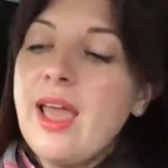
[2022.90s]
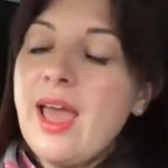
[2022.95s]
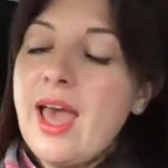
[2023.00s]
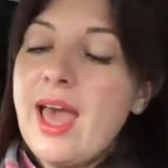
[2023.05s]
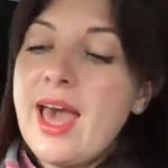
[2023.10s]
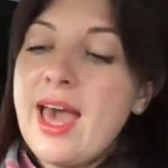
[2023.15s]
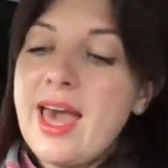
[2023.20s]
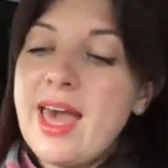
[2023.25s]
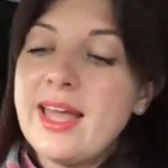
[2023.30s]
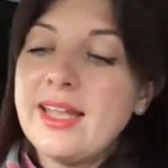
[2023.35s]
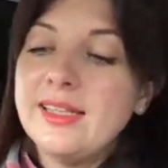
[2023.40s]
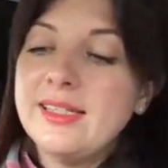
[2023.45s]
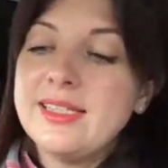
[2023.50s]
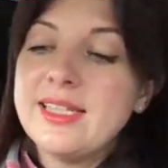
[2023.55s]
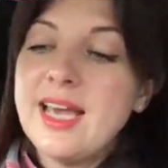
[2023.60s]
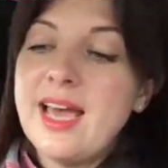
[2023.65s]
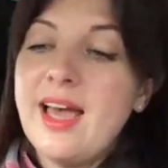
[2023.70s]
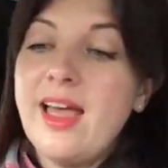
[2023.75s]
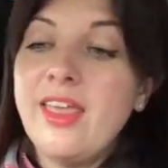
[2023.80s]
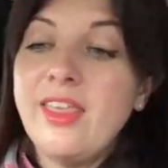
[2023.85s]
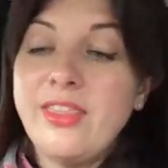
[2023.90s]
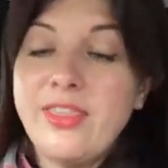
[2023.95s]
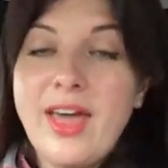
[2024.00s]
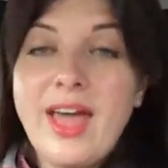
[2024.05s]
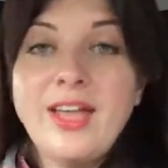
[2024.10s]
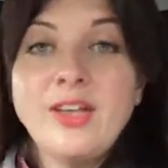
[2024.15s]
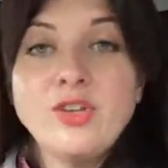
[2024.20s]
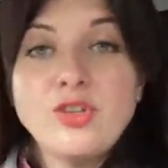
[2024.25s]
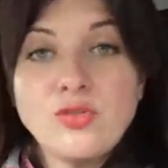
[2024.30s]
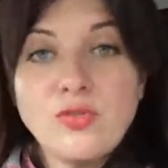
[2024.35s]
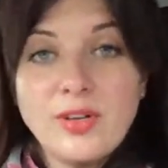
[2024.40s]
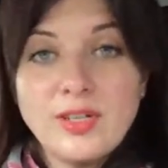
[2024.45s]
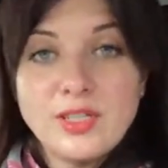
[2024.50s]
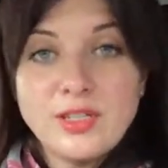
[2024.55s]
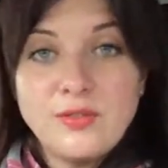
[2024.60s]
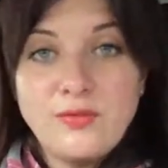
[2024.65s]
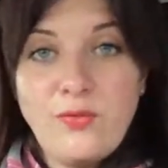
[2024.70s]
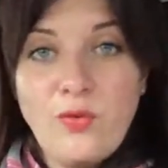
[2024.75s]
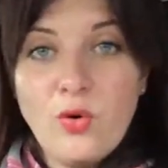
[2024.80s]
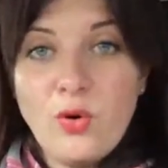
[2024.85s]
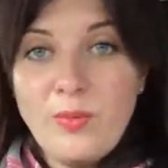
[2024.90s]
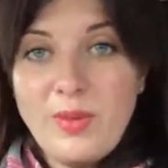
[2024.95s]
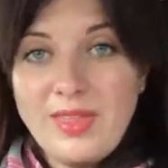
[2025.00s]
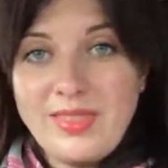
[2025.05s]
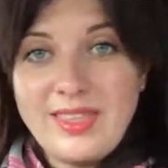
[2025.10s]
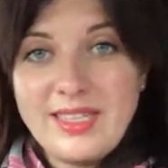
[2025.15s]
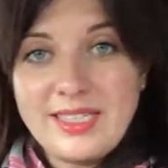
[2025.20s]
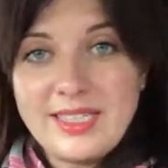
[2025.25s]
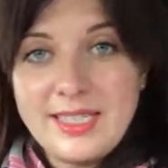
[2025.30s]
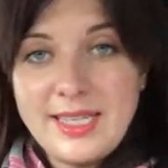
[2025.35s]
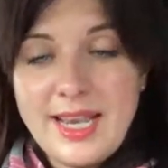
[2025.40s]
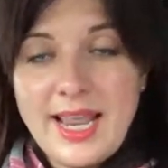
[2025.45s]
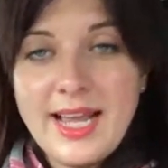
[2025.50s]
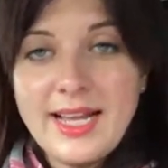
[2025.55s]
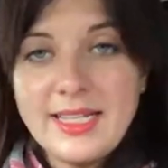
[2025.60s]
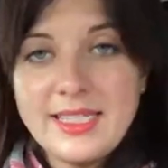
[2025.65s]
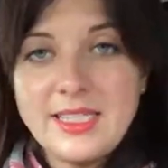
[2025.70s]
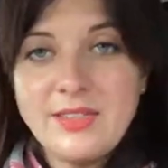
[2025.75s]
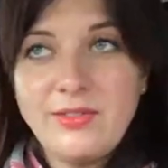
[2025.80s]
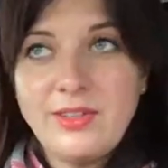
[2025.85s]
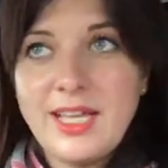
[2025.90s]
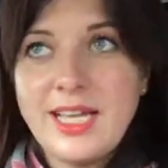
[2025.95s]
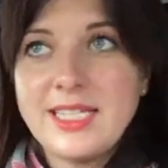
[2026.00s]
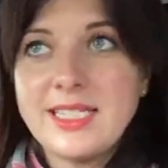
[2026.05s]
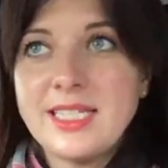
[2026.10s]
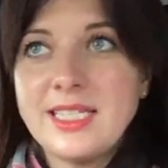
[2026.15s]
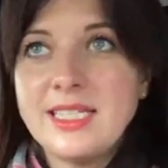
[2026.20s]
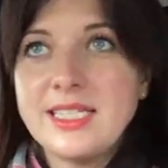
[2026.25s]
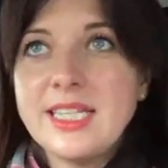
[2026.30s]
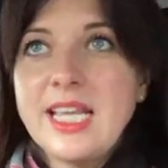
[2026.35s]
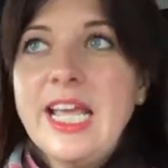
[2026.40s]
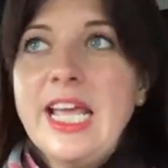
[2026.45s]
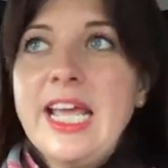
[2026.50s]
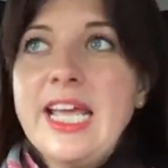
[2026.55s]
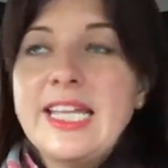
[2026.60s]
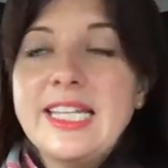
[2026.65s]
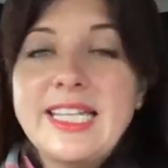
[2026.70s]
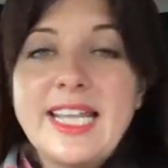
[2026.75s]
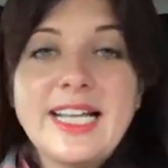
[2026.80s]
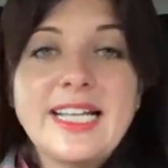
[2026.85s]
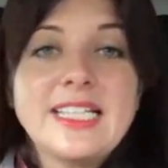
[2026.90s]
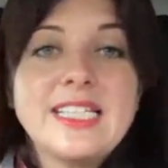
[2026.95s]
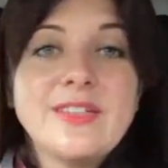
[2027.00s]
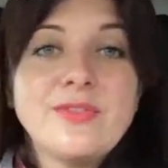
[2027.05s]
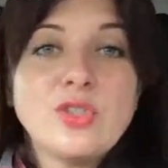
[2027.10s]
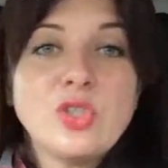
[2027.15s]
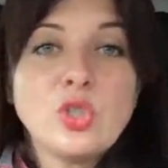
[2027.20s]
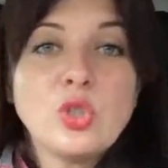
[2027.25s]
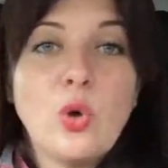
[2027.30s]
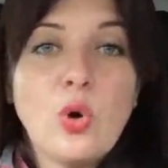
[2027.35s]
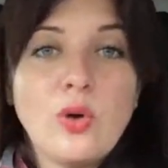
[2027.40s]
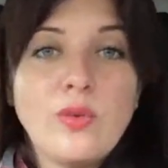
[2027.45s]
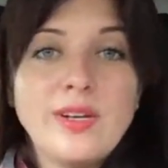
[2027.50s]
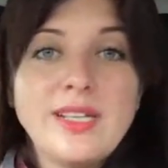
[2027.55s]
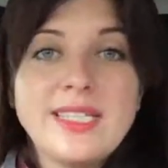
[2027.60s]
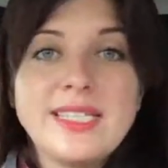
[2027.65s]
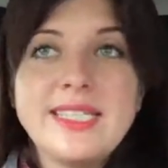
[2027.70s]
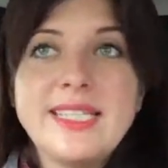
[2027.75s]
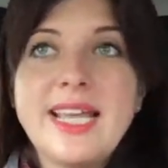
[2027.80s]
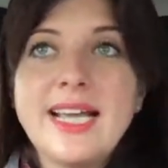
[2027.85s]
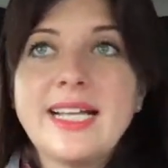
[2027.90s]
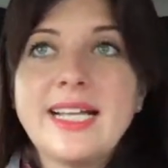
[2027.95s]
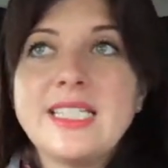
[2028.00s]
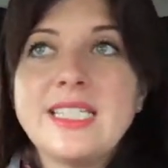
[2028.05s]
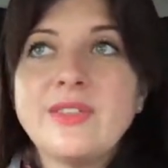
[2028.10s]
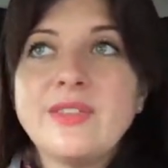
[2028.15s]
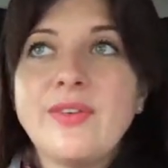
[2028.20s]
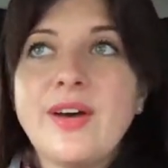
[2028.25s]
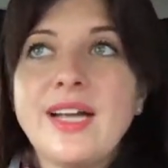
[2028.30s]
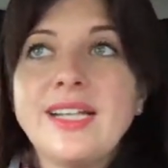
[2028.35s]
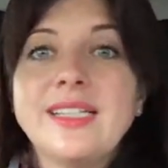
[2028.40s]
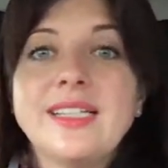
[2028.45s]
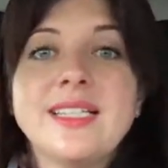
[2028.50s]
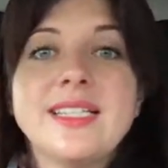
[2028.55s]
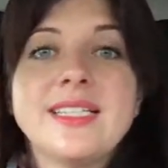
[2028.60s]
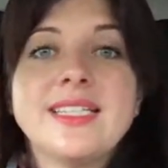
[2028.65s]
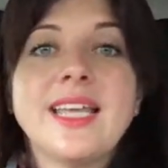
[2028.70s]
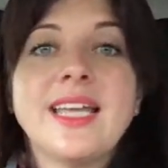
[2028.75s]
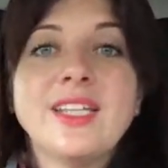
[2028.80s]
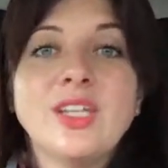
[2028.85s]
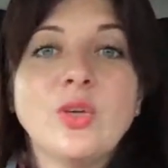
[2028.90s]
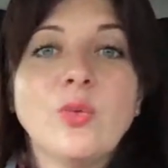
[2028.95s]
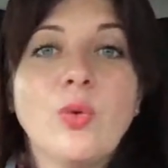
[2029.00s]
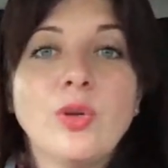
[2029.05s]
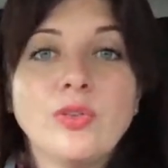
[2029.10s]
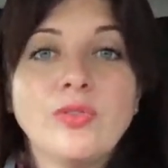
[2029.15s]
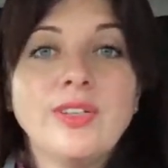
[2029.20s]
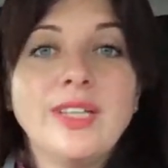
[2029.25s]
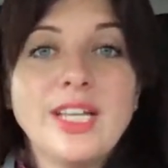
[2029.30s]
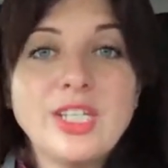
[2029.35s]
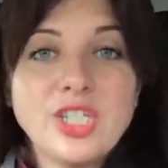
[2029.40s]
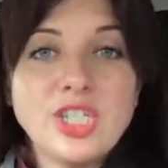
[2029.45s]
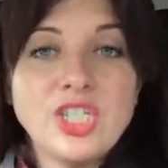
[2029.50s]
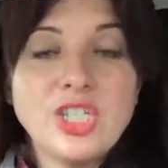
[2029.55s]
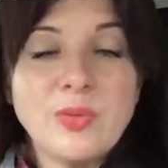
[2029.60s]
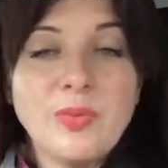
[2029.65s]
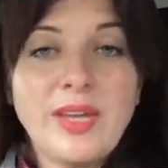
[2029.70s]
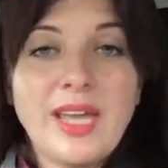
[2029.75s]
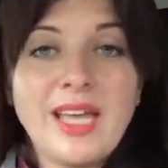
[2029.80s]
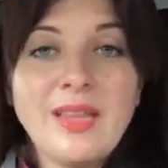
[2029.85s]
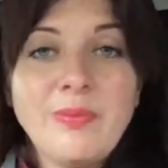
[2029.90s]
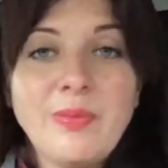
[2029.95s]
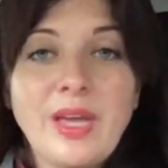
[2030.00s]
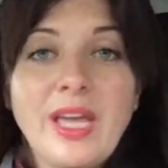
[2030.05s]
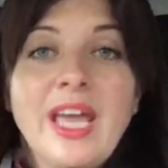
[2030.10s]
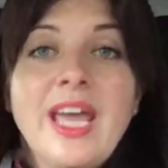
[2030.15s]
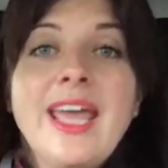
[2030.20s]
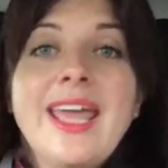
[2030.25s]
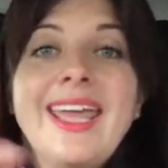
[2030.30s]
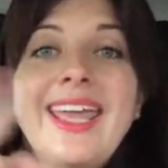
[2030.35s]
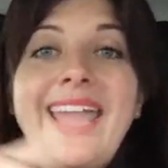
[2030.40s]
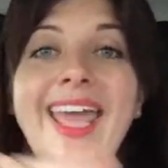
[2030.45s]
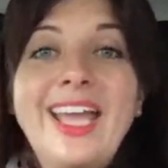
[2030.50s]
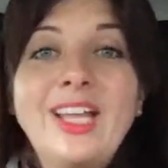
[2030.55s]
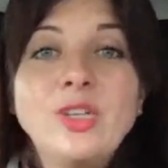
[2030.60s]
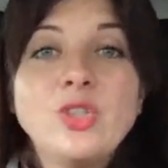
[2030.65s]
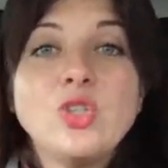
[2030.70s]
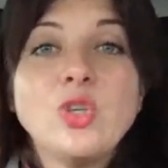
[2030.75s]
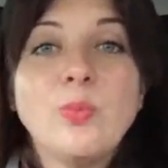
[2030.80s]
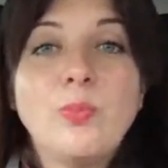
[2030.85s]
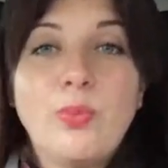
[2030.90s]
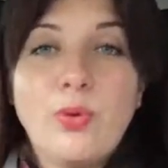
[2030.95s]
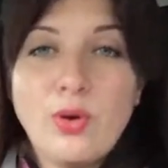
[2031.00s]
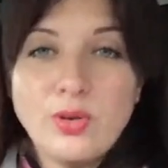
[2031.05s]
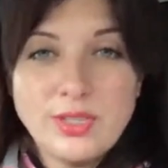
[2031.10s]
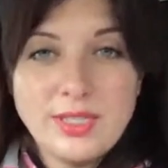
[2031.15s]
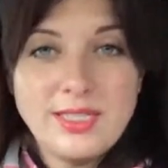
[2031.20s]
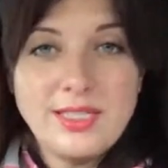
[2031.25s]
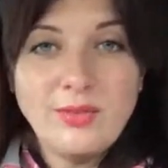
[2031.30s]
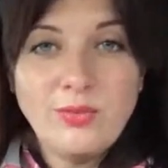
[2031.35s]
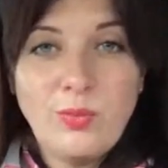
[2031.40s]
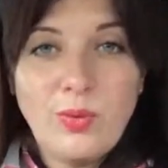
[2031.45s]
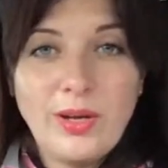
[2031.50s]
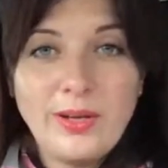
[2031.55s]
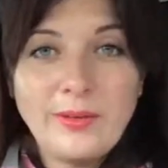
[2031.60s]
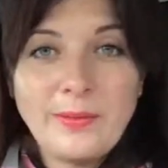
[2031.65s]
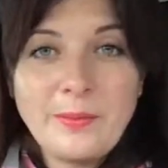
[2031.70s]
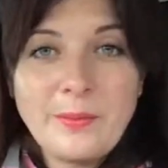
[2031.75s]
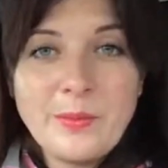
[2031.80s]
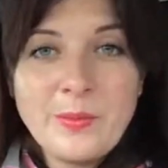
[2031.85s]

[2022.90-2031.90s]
and then transforming these negative lessons, negative stories, negative understanding what relationship can be into positive one,